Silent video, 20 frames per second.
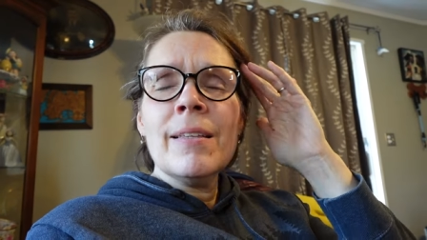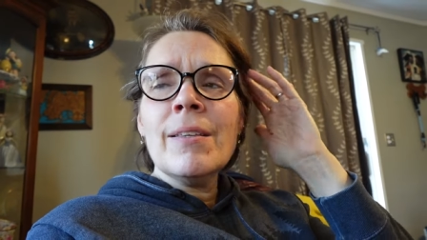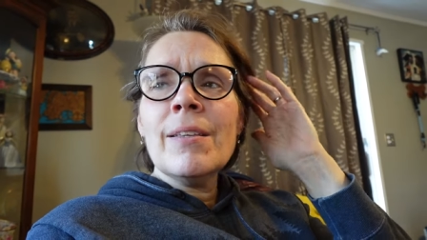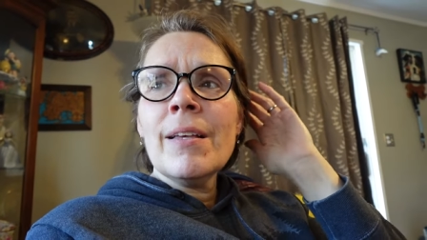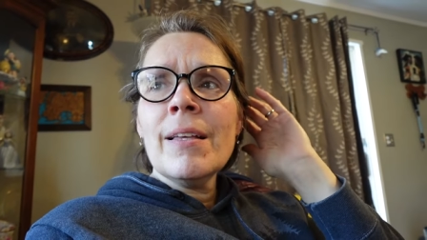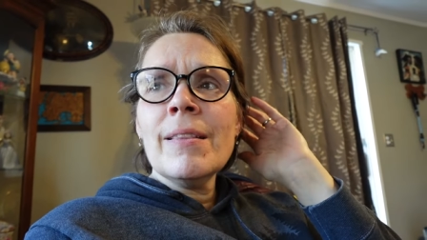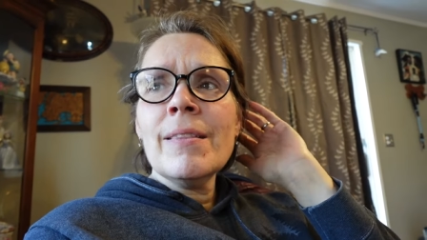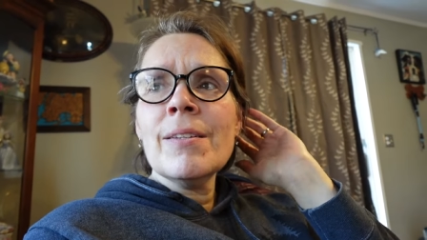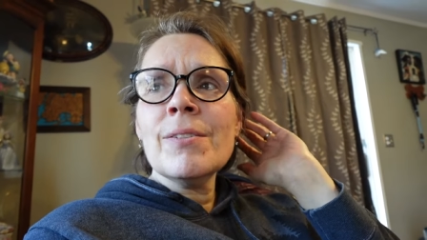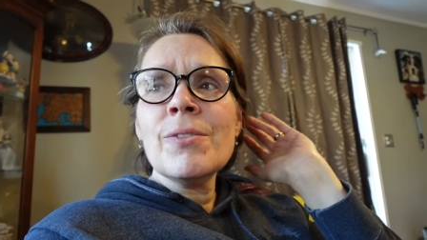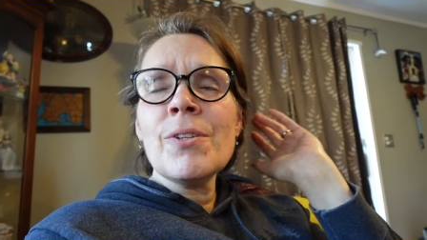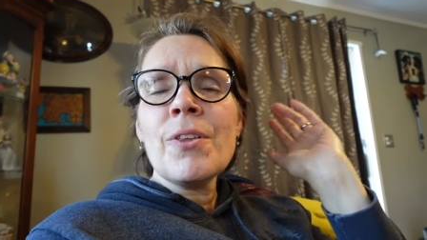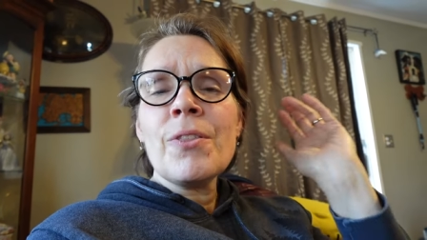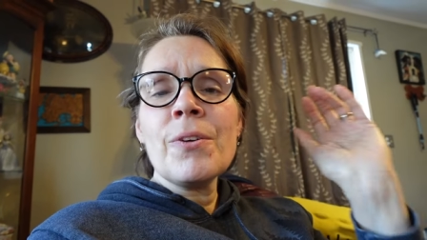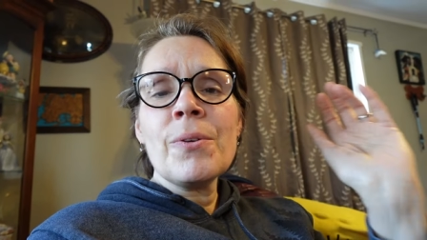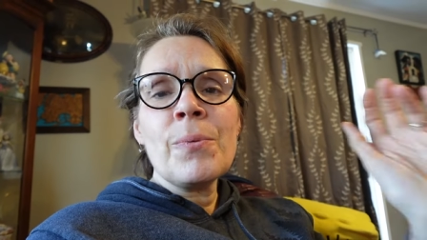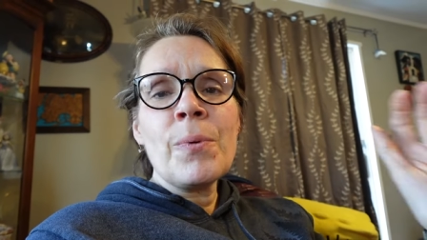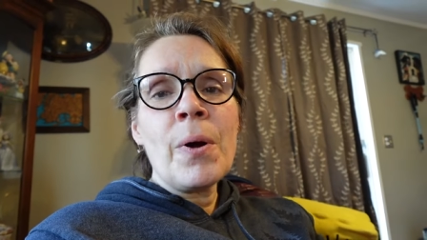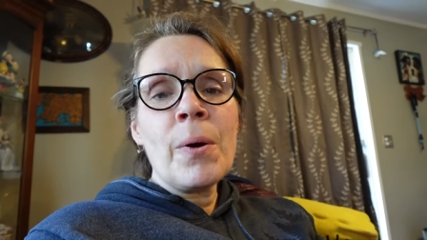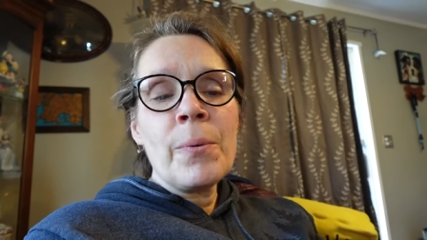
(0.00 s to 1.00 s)
Yeah, there's
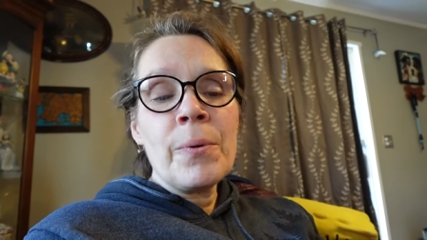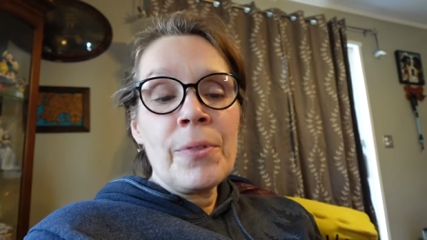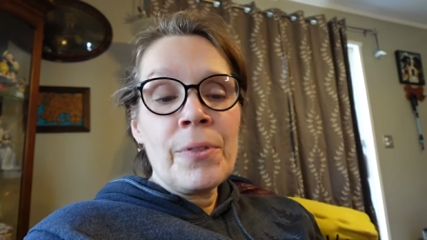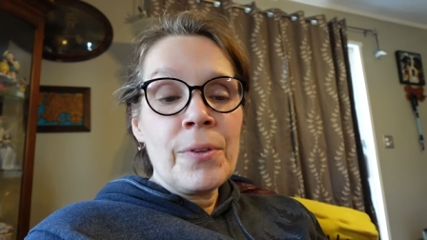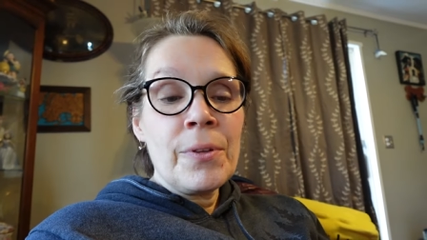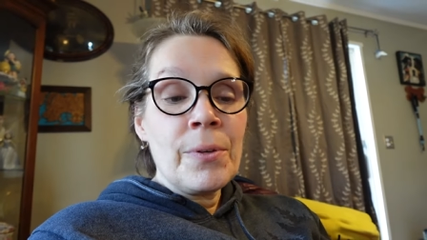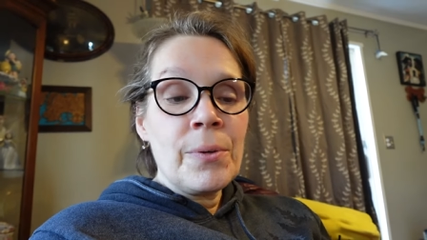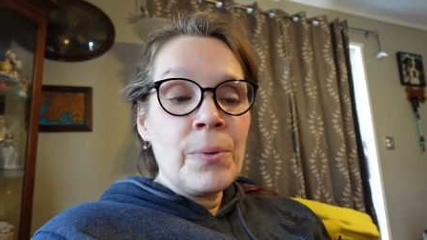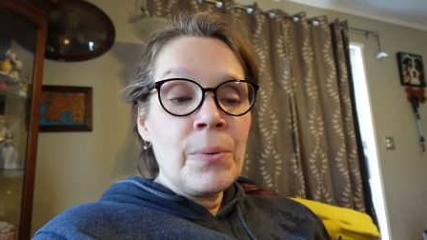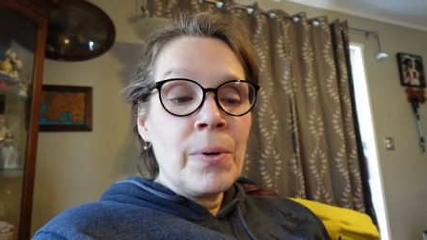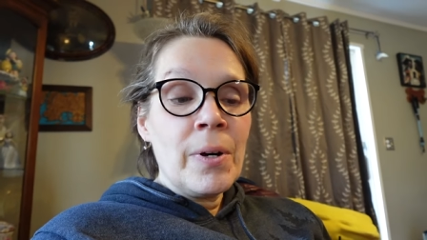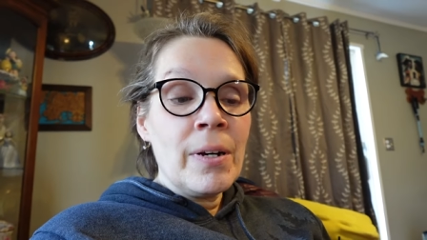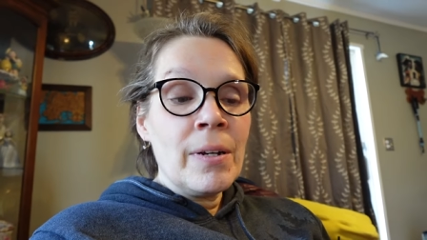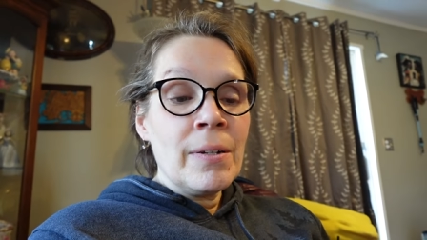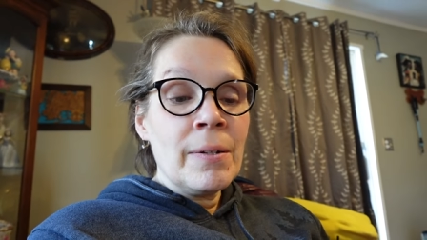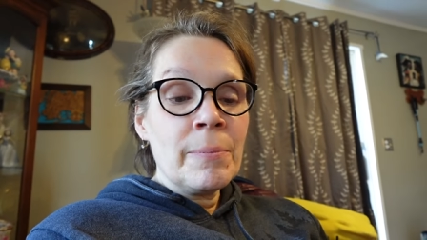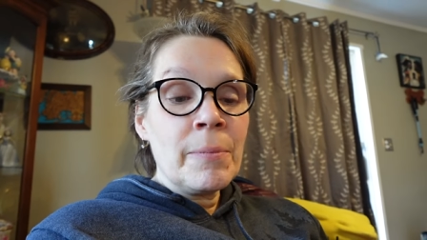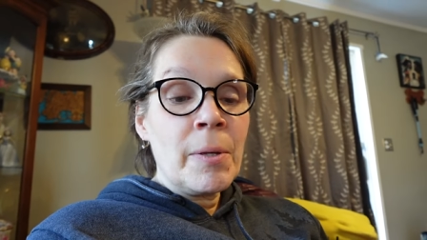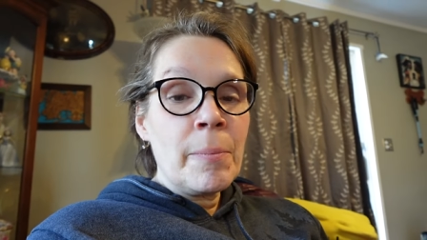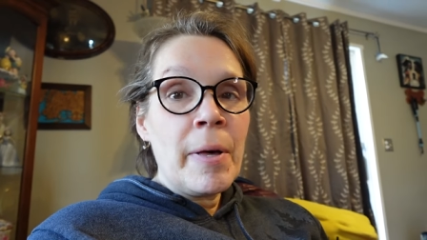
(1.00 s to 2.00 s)
nothing wrong with you.
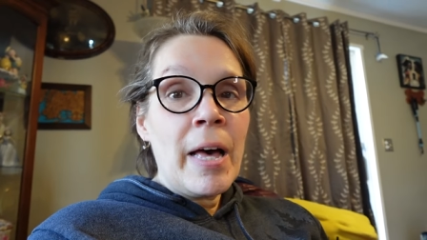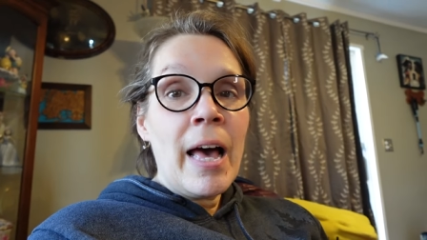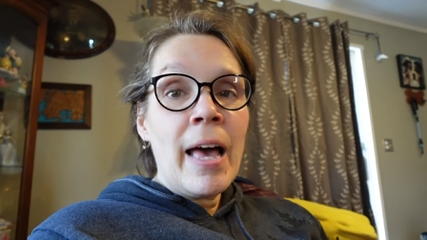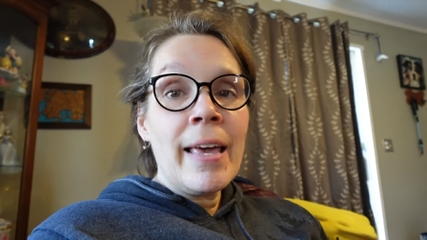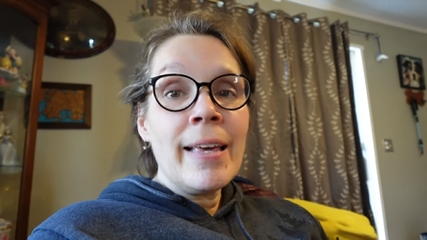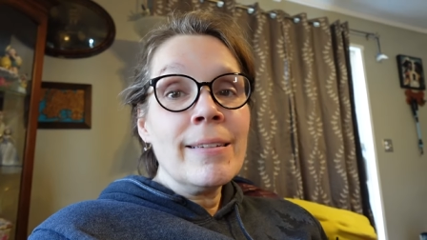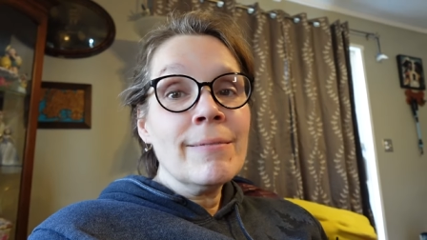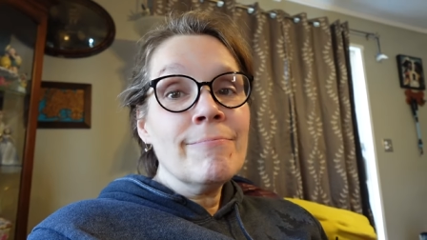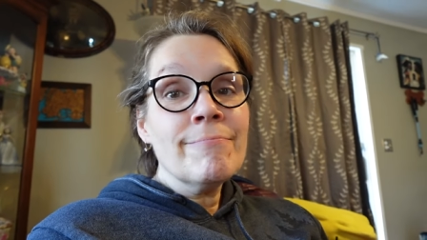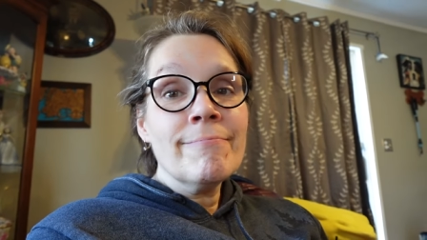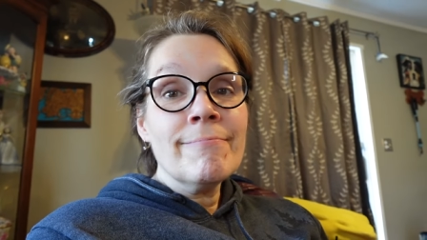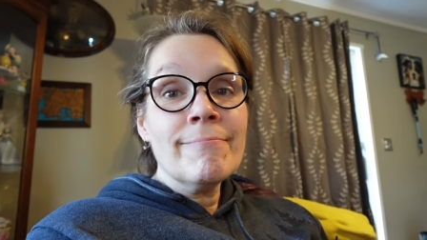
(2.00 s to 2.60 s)
Goodbye.